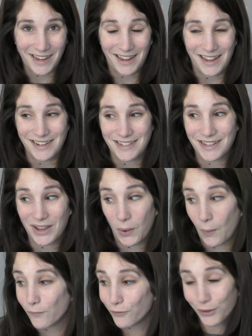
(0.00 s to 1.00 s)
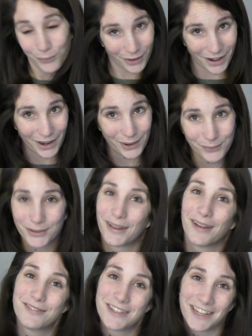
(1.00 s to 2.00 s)
and hopefully what I would
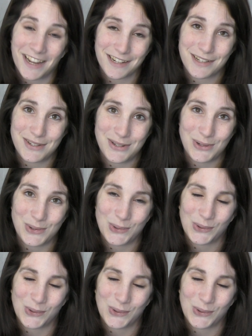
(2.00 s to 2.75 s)
love to get to